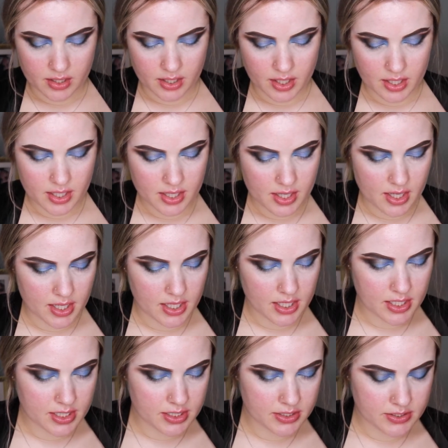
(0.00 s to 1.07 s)
Okay,
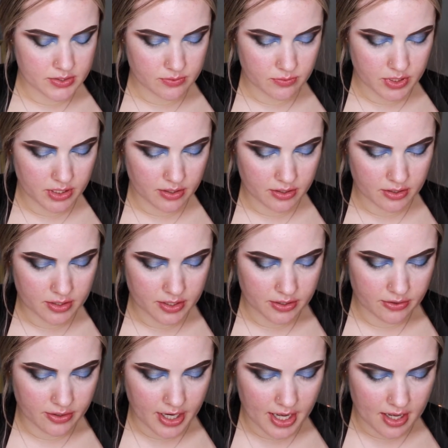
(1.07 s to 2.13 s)
and we are going to
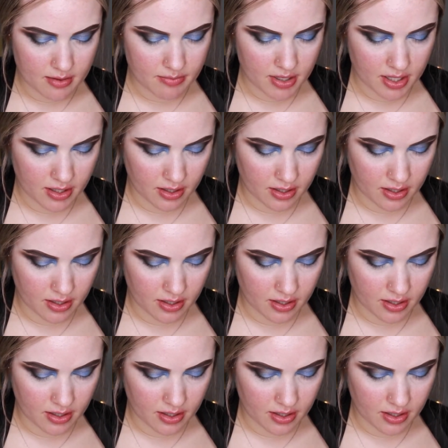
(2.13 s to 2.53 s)
grab